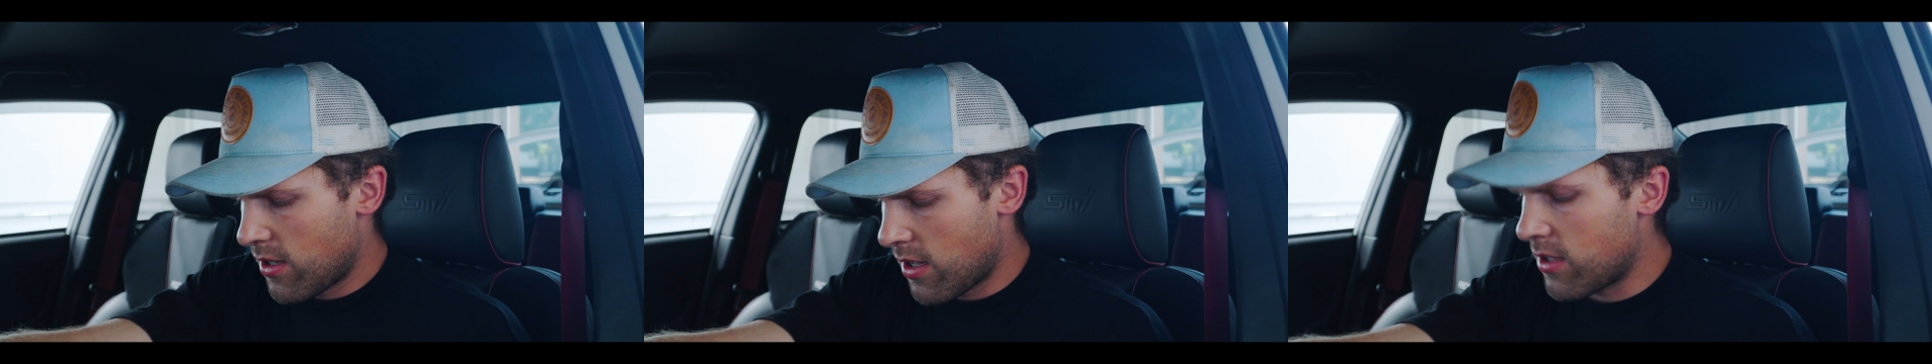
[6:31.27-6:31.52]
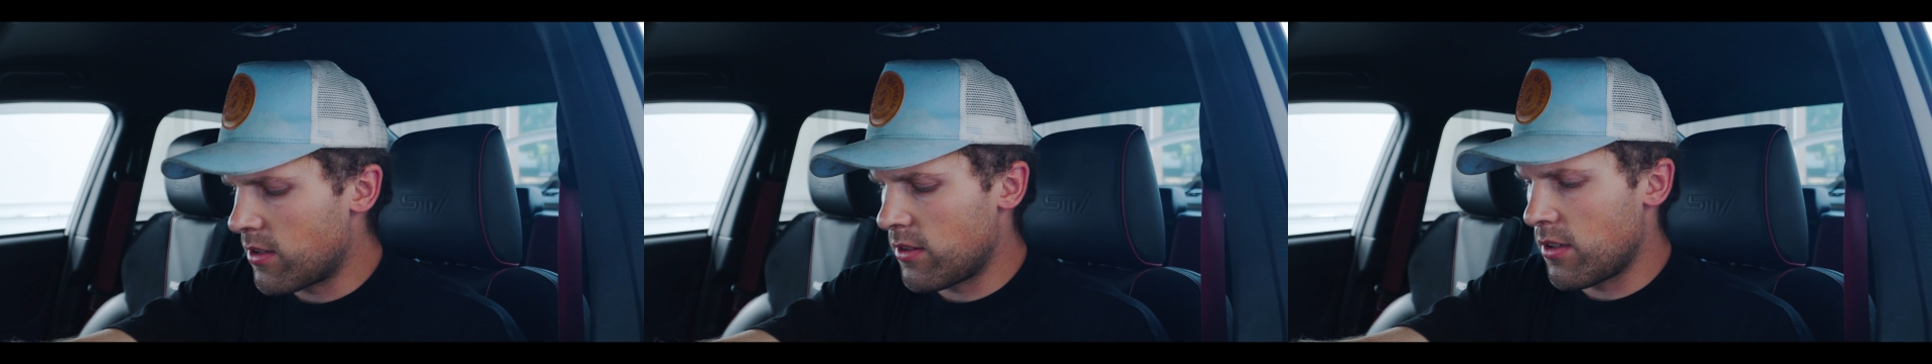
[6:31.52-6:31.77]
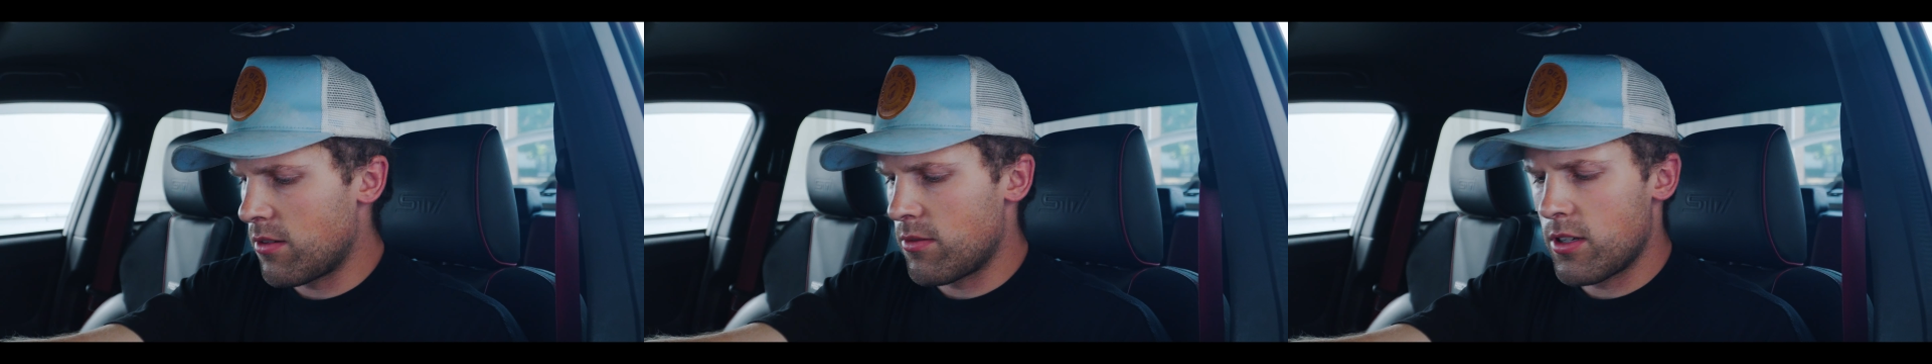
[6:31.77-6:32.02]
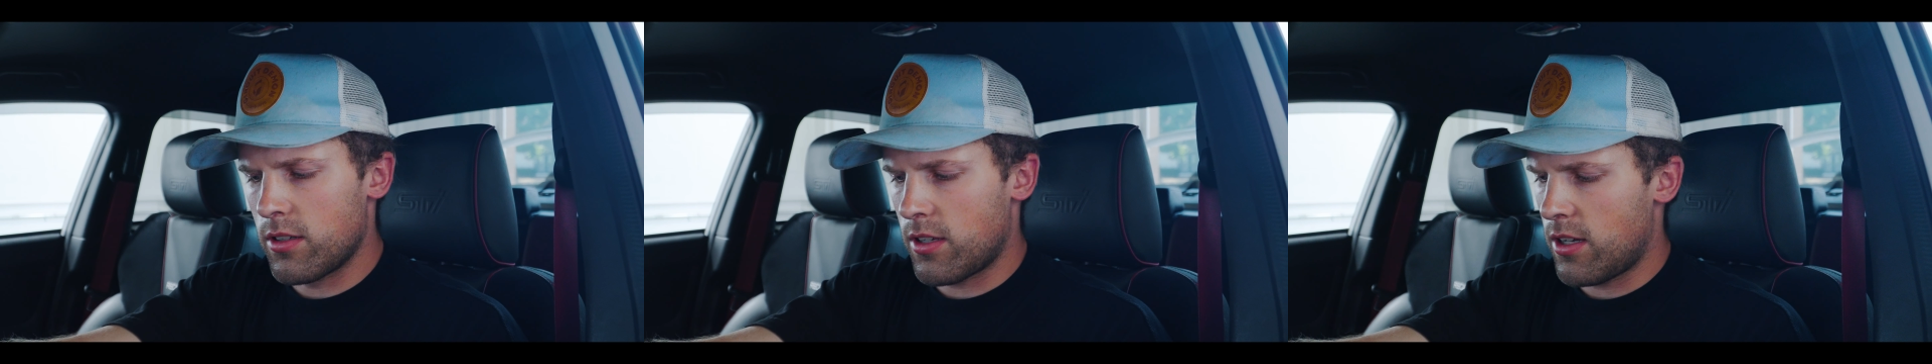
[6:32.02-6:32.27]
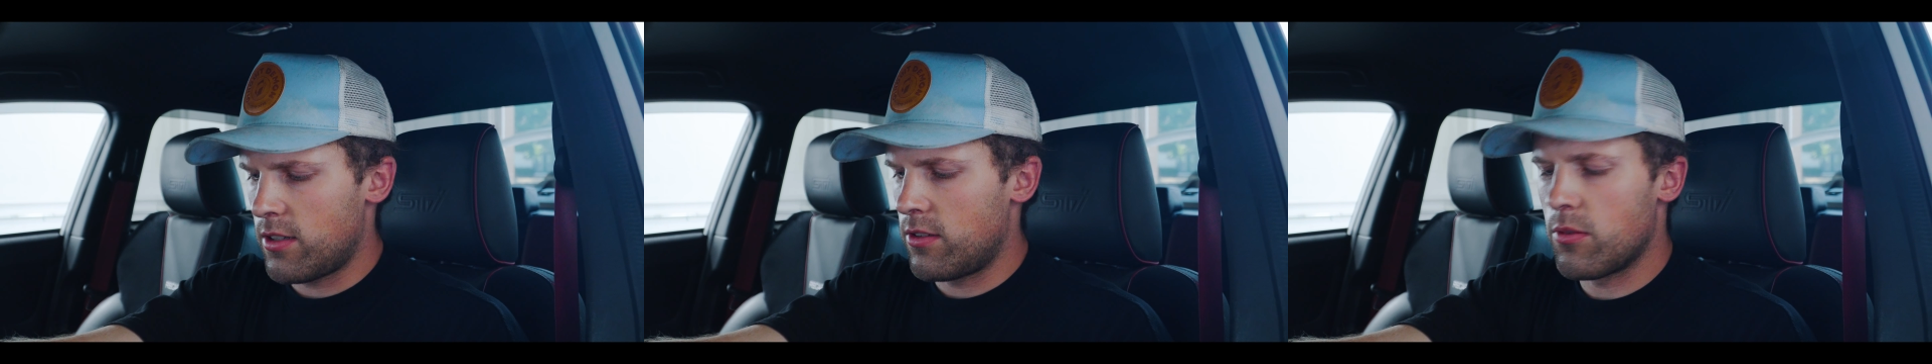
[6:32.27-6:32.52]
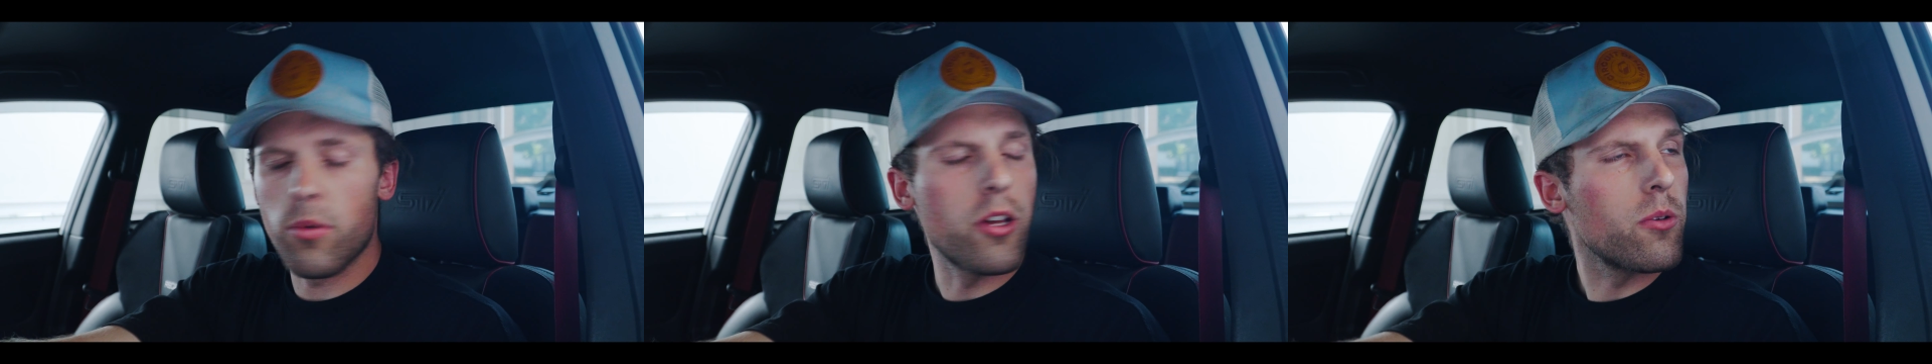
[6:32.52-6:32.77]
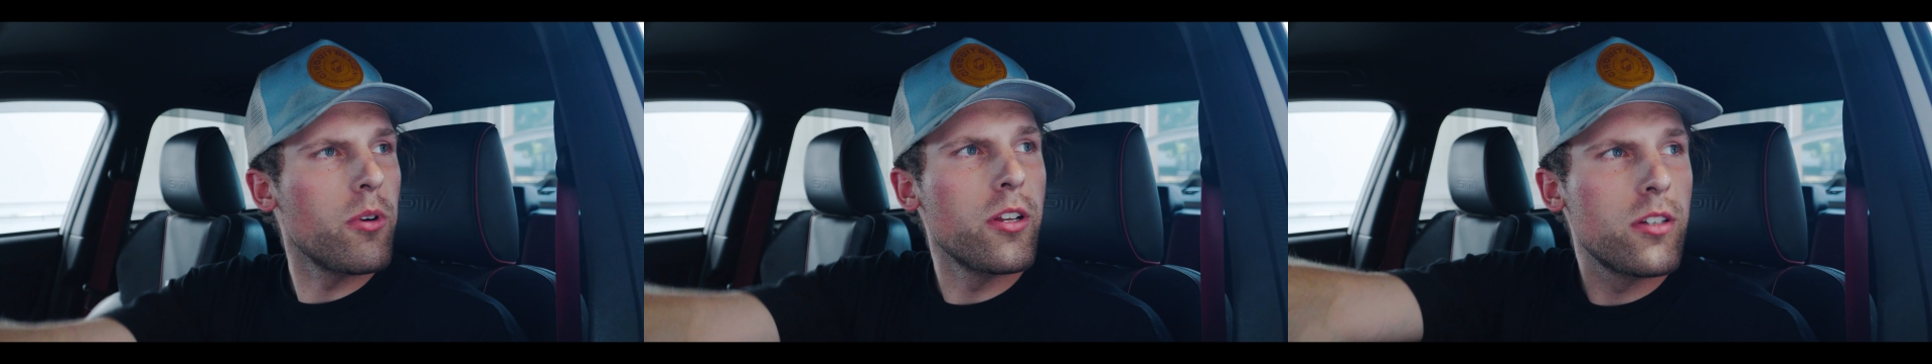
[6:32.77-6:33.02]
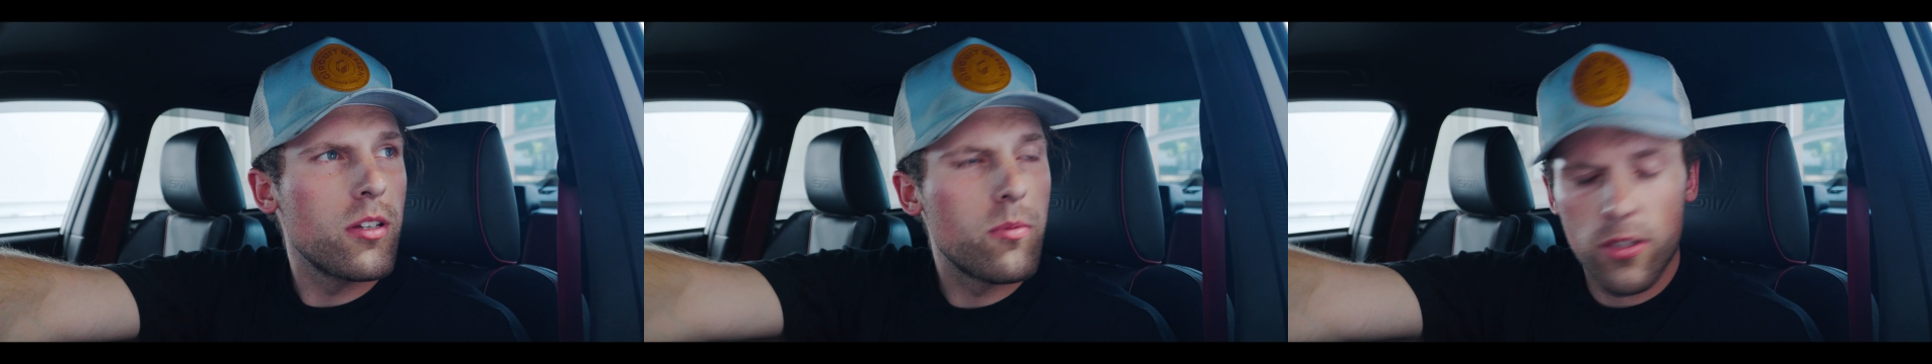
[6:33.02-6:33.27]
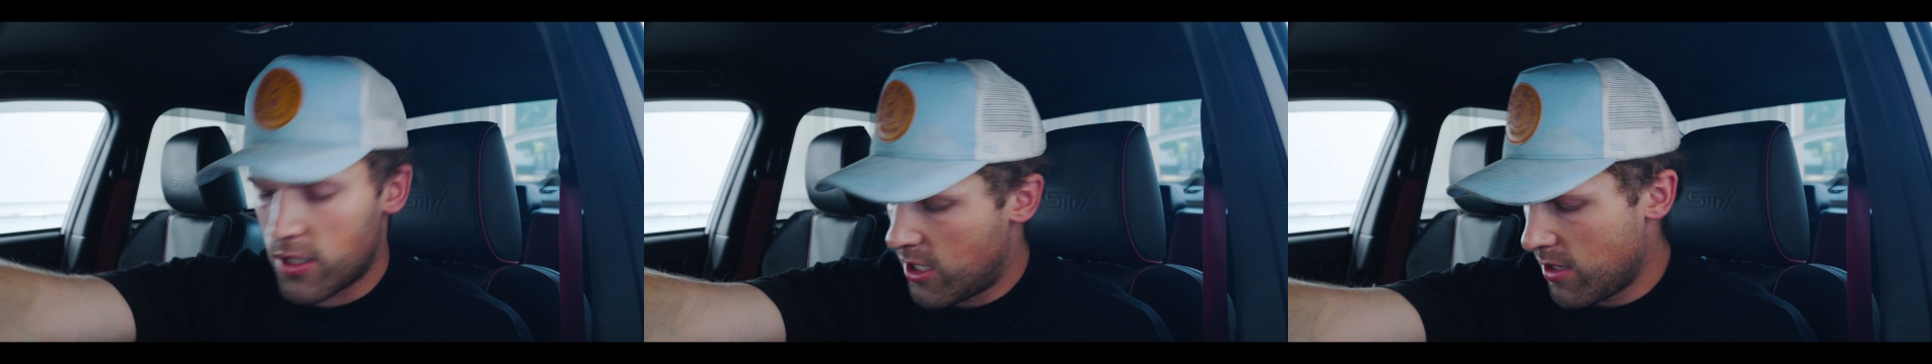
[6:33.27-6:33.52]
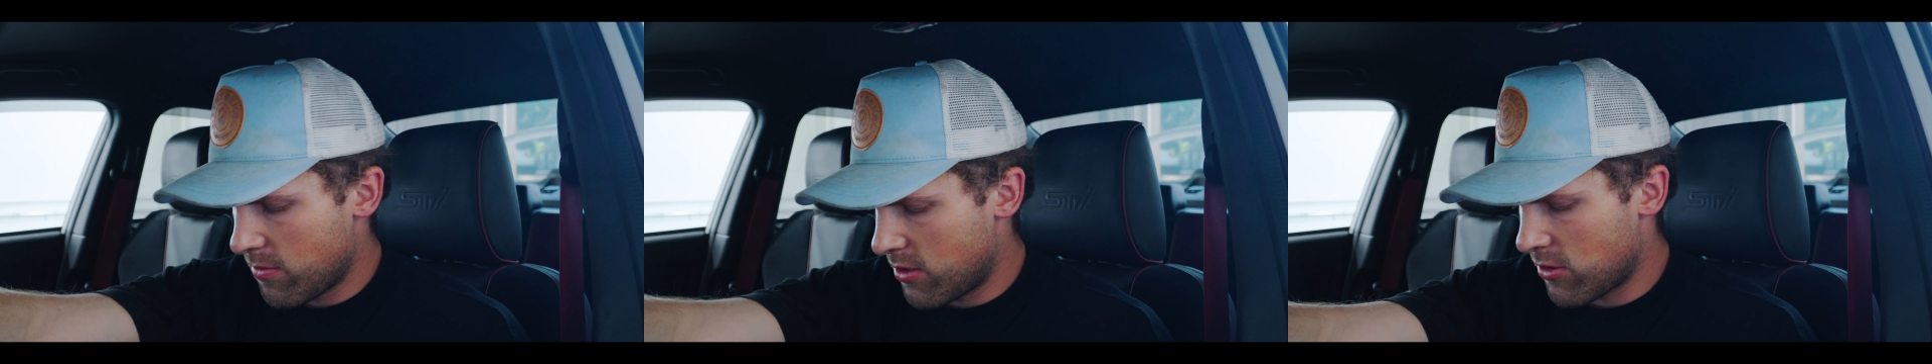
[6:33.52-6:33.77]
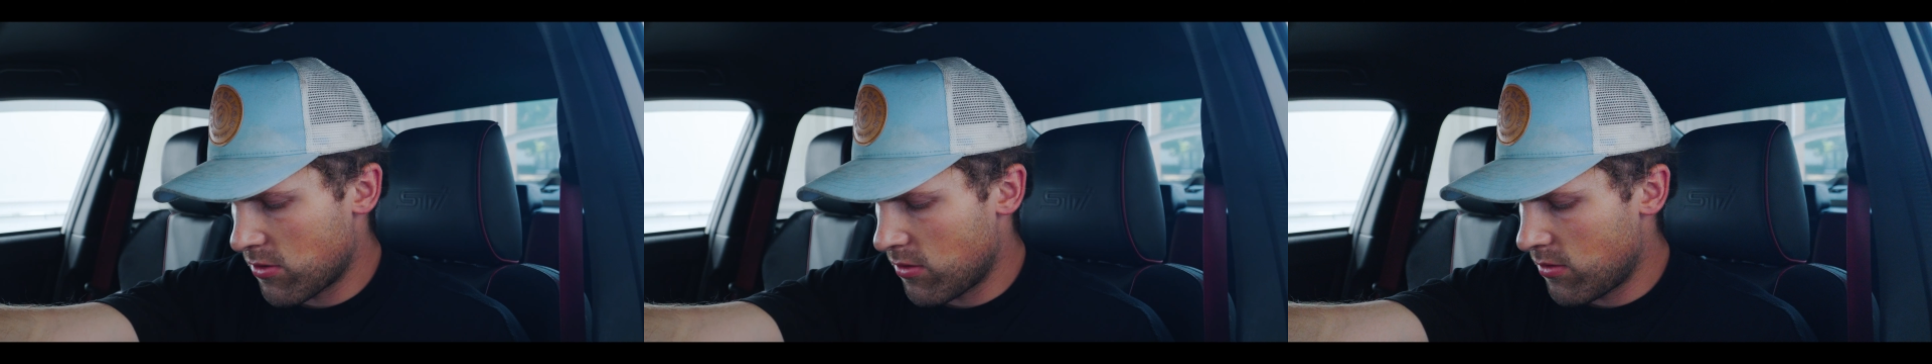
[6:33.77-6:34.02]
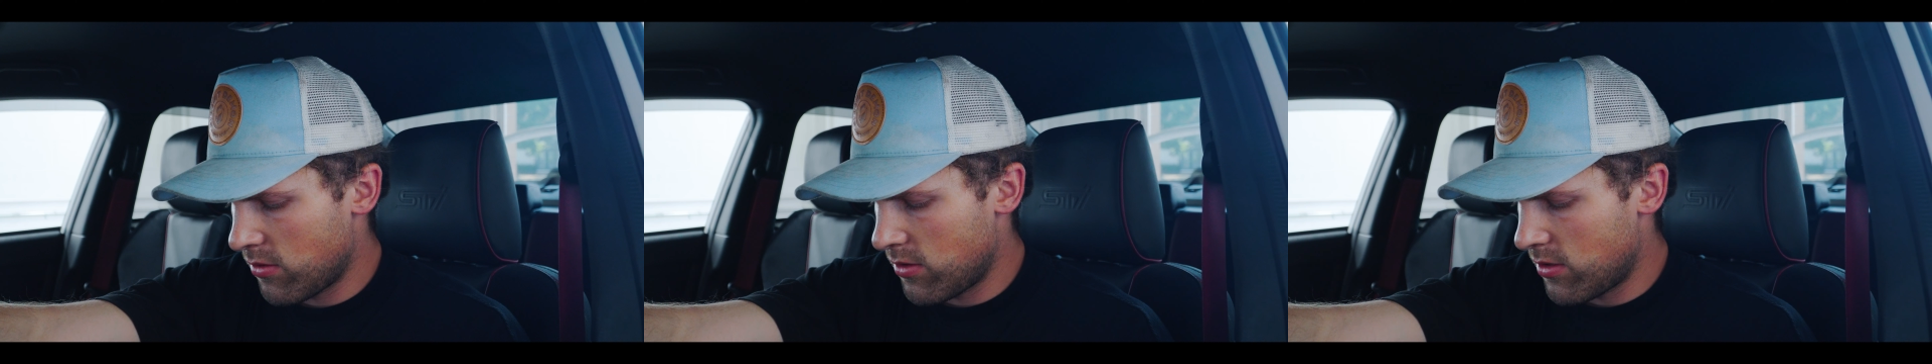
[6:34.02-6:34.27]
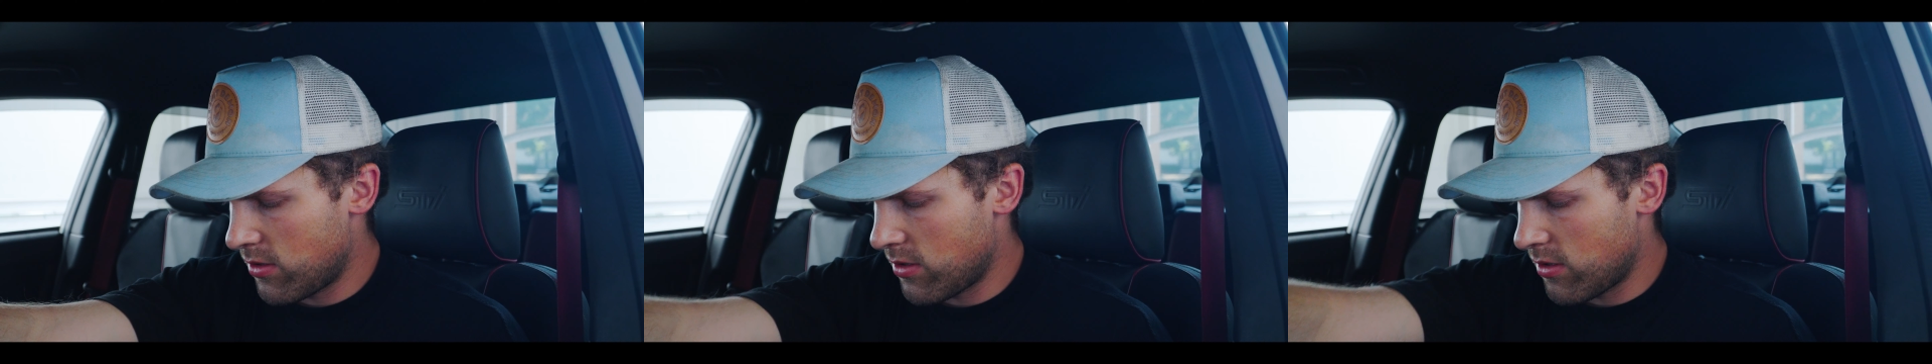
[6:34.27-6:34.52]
on the low end, kind of no matter what I did with the cam control, and